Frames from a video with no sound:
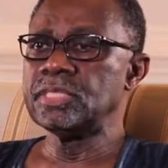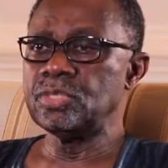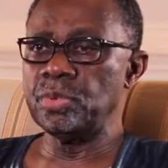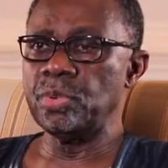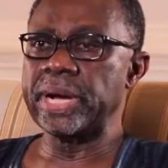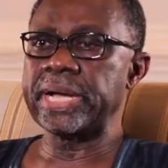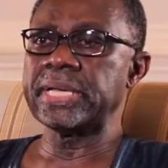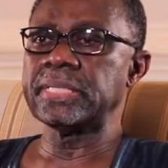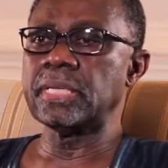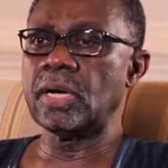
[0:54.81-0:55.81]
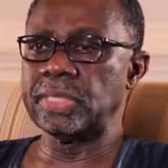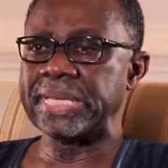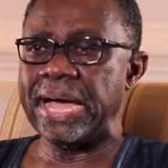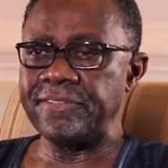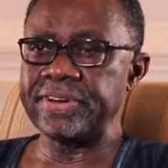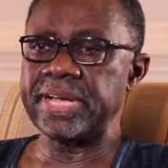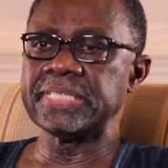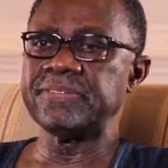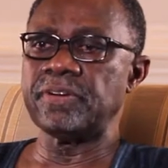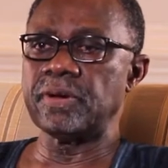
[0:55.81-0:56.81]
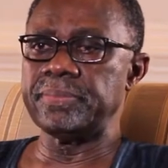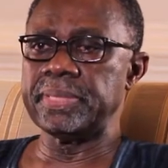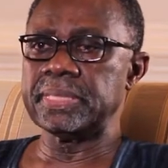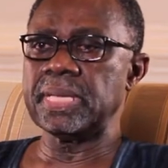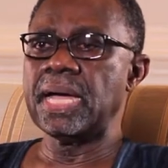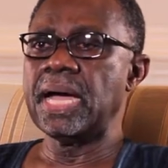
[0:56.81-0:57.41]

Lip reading: to be working on African development,